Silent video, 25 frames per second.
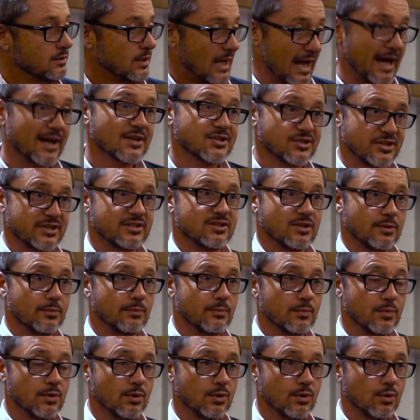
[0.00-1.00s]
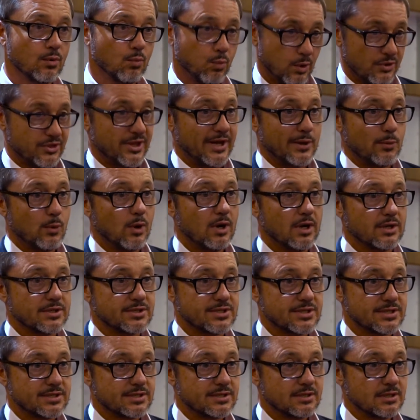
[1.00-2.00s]
asking them what they
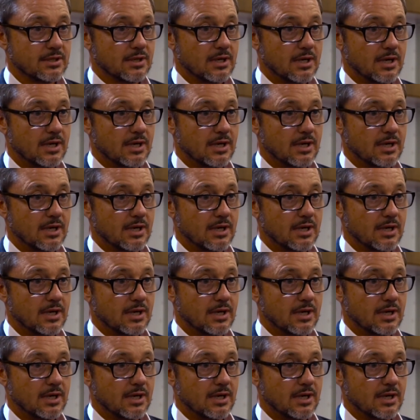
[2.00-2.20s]
want.